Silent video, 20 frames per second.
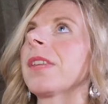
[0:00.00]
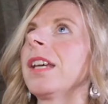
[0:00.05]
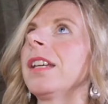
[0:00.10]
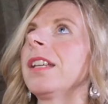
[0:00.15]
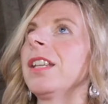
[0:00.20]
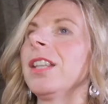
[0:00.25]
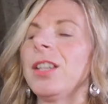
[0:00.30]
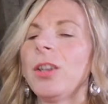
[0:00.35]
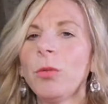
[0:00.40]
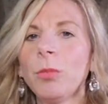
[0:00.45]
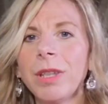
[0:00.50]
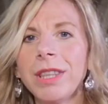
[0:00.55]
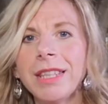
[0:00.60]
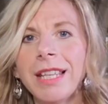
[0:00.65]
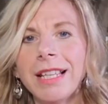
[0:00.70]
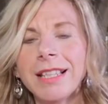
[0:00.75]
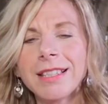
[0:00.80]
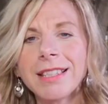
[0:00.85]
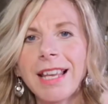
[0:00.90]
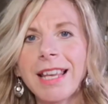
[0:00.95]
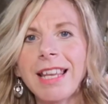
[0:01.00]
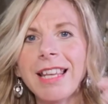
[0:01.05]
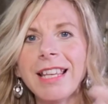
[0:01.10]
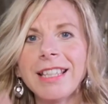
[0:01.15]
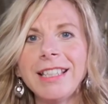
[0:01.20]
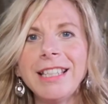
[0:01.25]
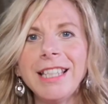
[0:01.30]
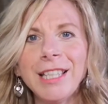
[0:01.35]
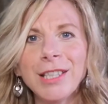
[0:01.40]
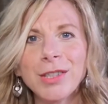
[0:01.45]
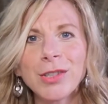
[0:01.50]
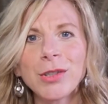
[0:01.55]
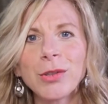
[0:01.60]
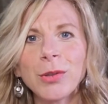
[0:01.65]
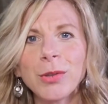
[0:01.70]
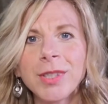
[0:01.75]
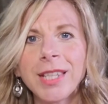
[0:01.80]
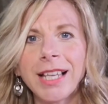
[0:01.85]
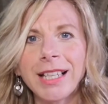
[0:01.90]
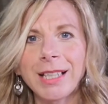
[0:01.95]
you know, when they say it needs
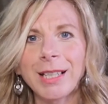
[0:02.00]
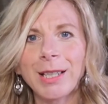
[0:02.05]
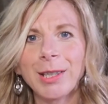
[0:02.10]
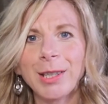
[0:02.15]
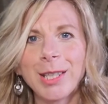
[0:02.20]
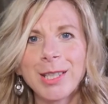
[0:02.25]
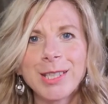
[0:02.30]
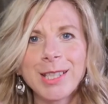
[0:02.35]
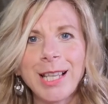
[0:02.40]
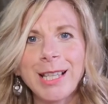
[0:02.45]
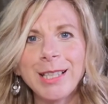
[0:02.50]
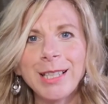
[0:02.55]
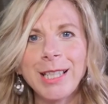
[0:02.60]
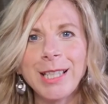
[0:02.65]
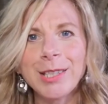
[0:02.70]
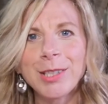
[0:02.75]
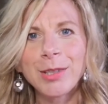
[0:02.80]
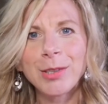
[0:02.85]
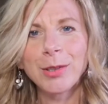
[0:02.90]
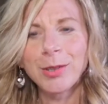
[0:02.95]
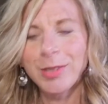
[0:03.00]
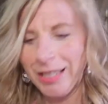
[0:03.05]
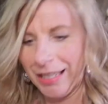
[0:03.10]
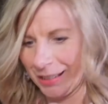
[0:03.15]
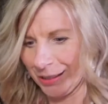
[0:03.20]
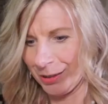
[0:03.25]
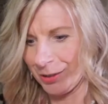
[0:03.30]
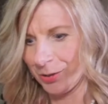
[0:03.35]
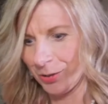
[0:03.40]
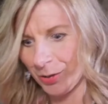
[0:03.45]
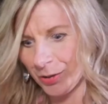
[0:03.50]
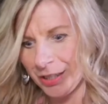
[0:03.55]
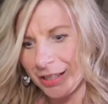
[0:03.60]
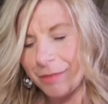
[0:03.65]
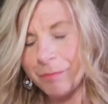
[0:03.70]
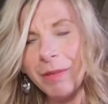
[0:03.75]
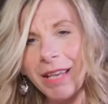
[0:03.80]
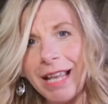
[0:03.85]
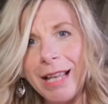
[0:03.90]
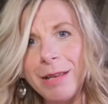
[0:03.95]
to settle, the sand needs to settle to
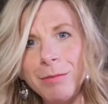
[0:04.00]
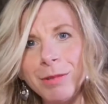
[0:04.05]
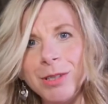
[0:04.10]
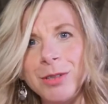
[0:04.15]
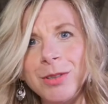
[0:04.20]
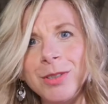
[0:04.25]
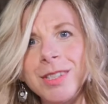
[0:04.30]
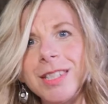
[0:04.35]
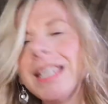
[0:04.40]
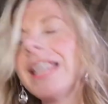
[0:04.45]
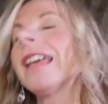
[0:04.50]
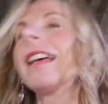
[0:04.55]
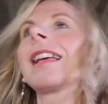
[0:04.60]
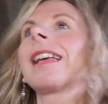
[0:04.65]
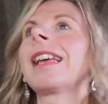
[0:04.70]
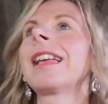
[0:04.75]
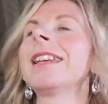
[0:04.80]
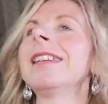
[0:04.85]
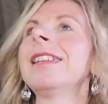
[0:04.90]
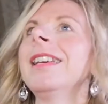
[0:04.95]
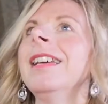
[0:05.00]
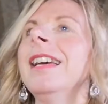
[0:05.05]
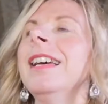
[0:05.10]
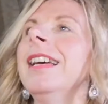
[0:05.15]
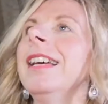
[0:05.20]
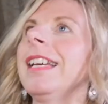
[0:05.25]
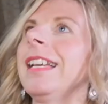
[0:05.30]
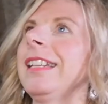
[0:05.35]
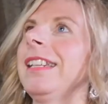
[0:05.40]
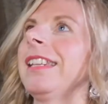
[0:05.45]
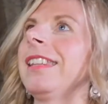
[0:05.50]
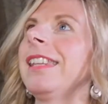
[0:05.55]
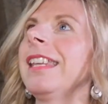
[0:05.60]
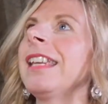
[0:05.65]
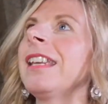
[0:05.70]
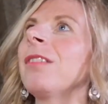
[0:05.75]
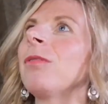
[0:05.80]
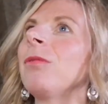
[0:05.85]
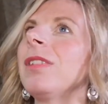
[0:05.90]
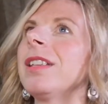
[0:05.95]
be able to see again. And I
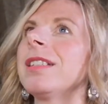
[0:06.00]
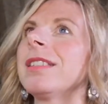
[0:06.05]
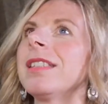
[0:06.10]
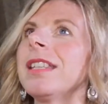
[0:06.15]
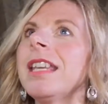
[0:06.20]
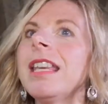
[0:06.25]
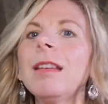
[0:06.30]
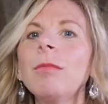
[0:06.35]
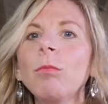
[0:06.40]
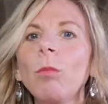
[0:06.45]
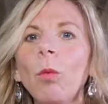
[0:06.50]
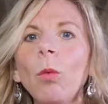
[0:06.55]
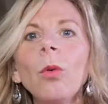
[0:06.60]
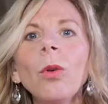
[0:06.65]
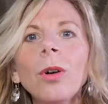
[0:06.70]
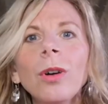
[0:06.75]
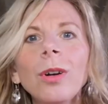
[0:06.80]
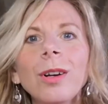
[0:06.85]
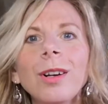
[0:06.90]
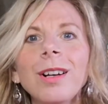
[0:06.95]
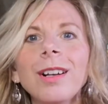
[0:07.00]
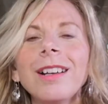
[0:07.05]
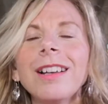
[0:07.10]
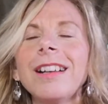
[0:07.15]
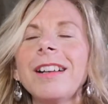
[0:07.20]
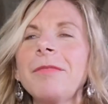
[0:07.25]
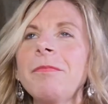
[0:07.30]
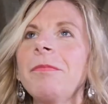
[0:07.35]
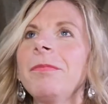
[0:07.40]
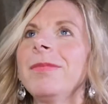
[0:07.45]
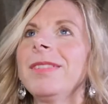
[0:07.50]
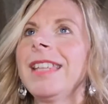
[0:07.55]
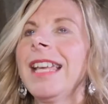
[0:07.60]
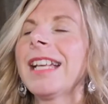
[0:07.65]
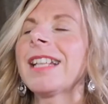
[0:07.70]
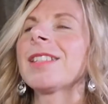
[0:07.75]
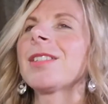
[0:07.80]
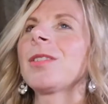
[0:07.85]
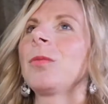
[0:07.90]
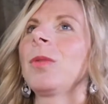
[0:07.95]
think we see more
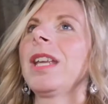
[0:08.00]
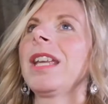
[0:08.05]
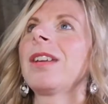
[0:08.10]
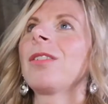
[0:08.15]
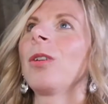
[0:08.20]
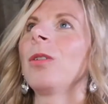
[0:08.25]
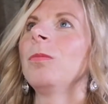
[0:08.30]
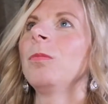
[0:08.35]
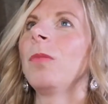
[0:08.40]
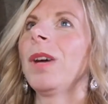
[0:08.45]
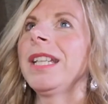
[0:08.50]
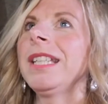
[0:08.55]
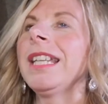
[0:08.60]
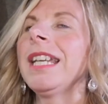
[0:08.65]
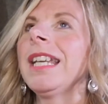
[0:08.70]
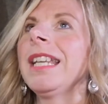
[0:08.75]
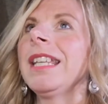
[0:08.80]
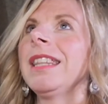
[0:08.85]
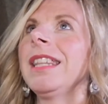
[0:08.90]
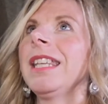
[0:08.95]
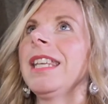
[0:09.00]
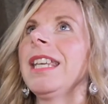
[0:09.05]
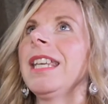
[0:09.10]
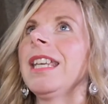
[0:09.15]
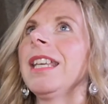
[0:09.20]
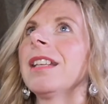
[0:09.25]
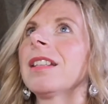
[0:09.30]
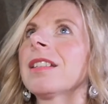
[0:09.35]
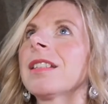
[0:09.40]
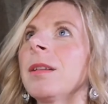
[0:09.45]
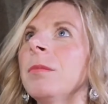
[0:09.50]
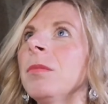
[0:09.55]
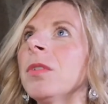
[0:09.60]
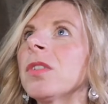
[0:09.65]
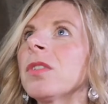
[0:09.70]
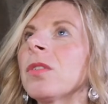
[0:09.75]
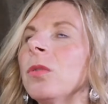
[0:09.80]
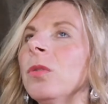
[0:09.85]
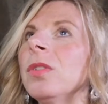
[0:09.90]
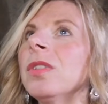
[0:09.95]
next week. On Monday, the summer
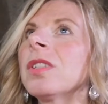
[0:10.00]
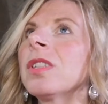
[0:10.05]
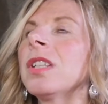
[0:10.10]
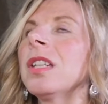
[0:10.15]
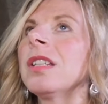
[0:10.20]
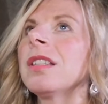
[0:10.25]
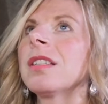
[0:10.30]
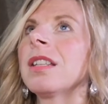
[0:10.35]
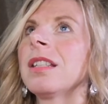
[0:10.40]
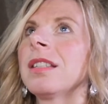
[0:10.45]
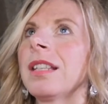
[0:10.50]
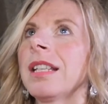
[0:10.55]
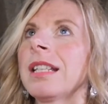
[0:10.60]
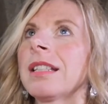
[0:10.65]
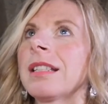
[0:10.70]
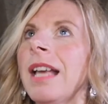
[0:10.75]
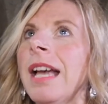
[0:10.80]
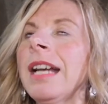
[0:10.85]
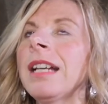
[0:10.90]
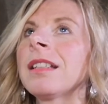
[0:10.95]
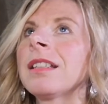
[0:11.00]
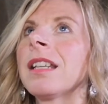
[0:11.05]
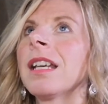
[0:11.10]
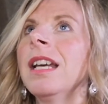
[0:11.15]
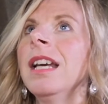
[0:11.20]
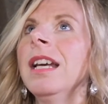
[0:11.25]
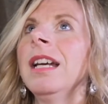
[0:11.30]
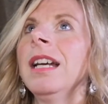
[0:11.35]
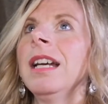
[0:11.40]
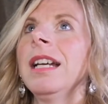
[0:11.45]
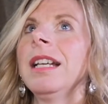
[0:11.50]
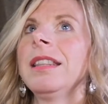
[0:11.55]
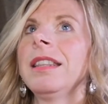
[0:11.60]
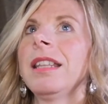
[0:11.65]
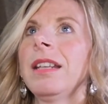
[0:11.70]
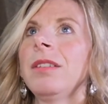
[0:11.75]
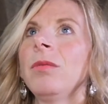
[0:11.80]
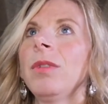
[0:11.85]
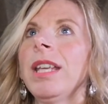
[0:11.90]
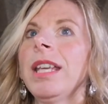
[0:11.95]
solstice is exact. And
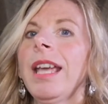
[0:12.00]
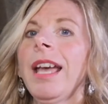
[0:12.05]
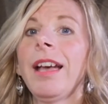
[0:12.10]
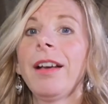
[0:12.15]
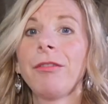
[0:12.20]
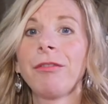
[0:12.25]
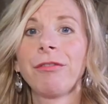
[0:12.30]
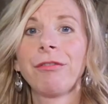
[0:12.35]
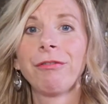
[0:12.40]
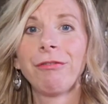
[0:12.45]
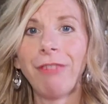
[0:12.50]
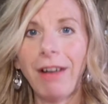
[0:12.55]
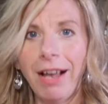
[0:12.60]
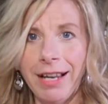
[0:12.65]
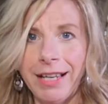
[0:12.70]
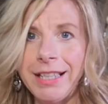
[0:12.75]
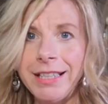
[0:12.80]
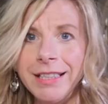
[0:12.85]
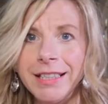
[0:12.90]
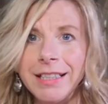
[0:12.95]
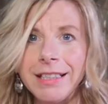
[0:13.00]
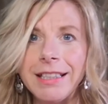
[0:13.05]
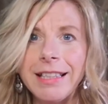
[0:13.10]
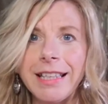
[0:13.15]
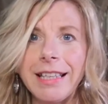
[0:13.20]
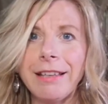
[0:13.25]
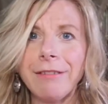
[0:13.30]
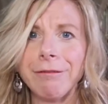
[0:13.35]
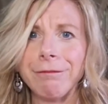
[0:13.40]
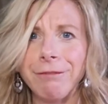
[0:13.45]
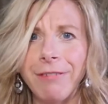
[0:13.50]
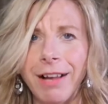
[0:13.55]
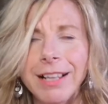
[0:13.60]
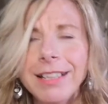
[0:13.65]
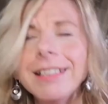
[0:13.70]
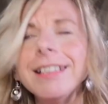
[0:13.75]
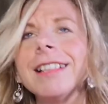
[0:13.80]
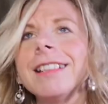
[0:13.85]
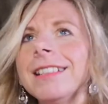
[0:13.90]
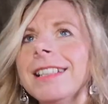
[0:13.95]
then we have finally
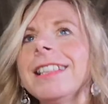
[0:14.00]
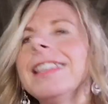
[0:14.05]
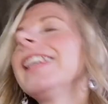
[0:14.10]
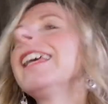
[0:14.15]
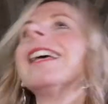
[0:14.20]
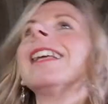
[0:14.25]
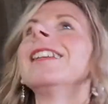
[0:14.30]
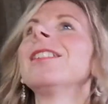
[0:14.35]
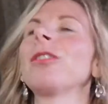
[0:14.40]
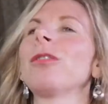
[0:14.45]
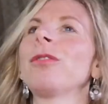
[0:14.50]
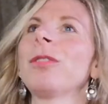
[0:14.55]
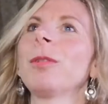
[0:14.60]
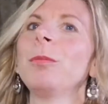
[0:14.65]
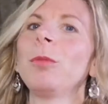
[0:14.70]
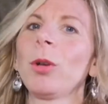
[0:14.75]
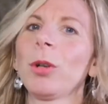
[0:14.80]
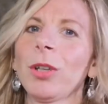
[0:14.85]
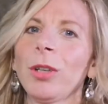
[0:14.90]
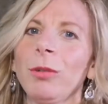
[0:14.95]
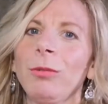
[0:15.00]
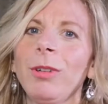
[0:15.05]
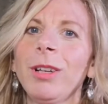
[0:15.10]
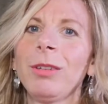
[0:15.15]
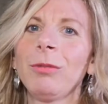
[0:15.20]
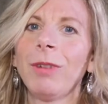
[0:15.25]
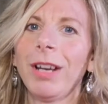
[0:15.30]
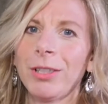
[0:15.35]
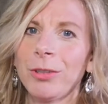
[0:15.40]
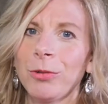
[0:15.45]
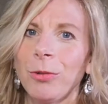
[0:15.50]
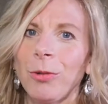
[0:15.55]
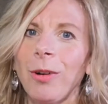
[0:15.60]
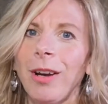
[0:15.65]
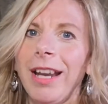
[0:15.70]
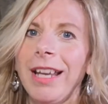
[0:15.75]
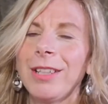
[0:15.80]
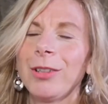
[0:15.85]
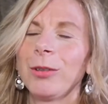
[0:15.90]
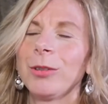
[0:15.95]
the end of the Mercury
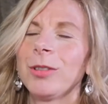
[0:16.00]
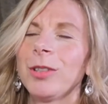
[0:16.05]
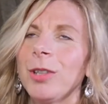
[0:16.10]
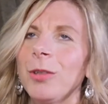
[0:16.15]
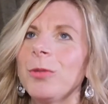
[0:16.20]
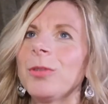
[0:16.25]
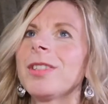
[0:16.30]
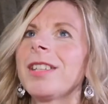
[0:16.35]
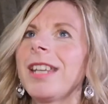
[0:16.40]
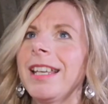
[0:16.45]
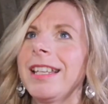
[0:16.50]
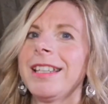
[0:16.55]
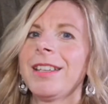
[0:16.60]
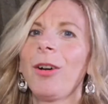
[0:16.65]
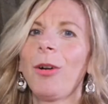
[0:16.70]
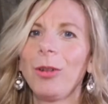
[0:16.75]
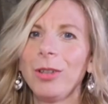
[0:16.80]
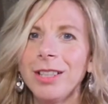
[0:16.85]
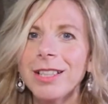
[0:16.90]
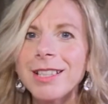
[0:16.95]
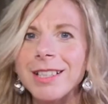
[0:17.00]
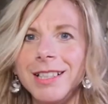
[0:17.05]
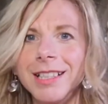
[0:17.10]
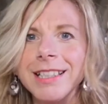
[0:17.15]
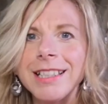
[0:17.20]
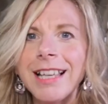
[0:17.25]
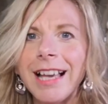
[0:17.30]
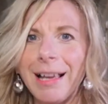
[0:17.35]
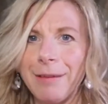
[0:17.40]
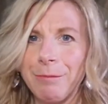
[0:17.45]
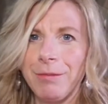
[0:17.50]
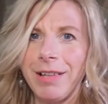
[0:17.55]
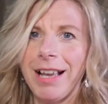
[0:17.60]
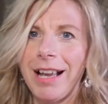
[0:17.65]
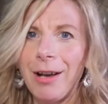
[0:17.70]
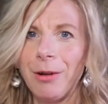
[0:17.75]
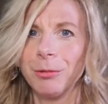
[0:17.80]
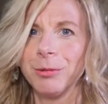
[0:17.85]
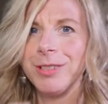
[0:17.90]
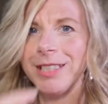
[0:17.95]
retrograde on Tuesday. And honestly, I'm
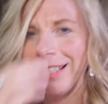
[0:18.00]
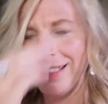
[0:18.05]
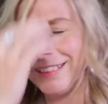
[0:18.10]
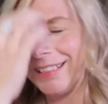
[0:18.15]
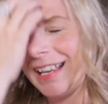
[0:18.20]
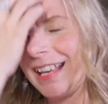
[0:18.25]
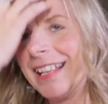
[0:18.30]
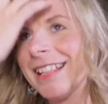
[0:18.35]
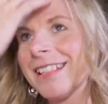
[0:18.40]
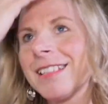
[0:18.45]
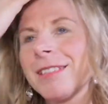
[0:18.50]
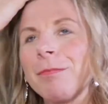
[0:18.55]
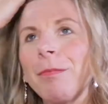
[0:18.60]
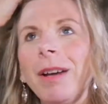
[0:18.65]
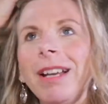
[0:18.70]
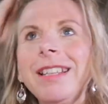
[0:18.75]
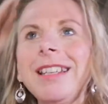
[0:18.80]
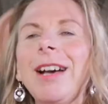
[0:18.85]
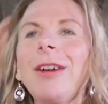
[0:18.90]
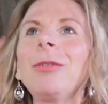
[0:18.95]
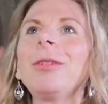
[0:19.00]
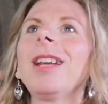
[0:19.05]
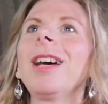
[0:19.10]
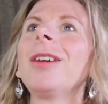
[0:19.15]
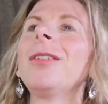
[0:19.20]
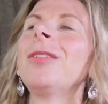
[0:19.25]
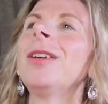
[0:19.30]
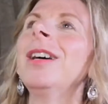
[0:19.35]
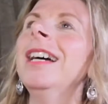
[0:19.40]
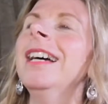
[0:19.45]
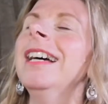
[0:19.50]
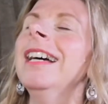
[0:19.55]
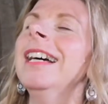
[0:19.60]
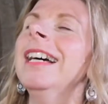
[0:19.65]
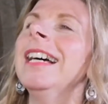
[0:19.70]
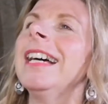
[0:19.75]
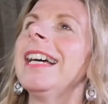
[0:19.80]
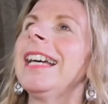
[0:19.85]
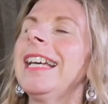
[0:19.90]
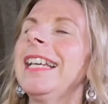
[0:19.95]
counting days by now.
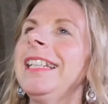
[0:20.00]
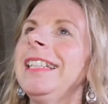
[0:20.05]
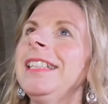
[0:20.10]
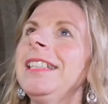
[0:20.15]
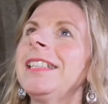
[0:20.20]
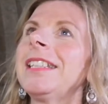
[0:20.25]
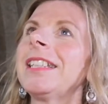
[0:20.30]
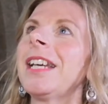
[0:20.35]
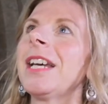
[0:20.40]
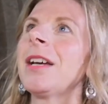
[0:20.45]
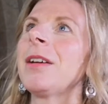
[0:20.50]
And